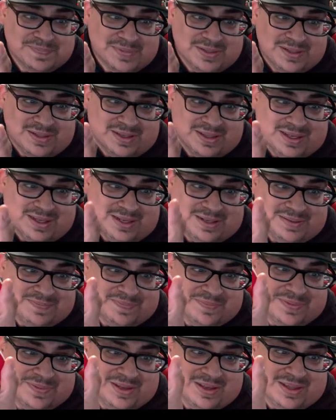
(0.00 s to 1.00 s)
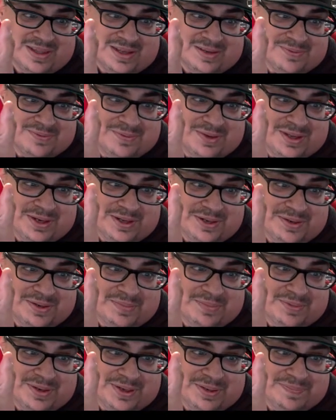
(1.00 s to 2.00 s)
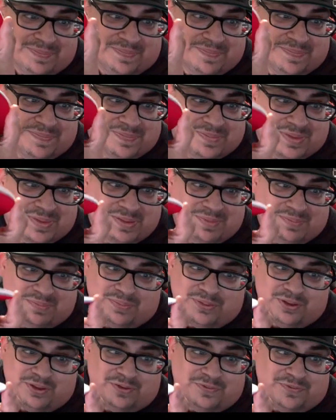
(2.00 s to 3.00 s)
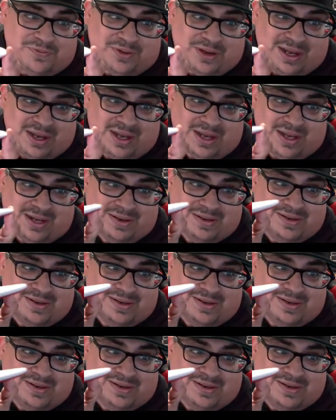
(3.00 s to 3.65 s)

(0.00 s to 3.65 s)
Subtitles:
Look at that red under brim. Beautiful hat.